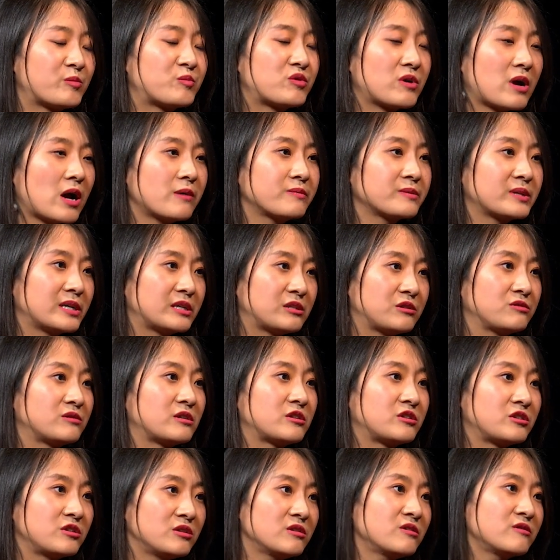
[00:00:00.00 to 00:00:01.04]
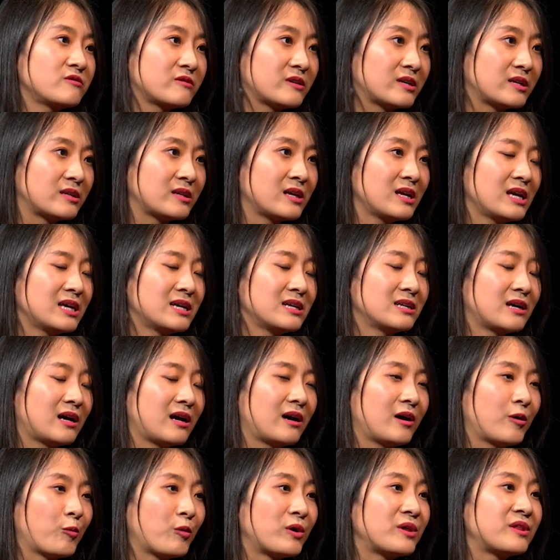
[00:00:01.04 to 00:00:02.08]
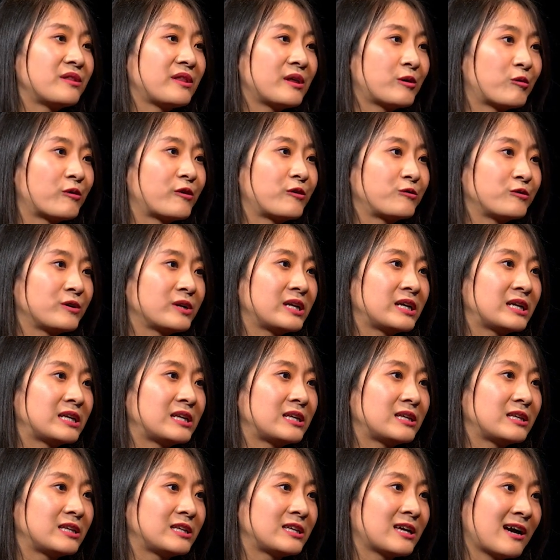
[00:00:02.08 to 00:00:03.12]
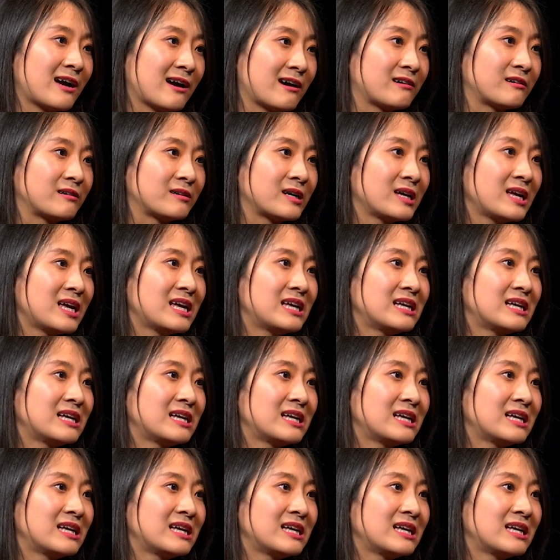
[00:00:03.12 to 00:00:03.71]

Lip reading: property to the children when they were really young.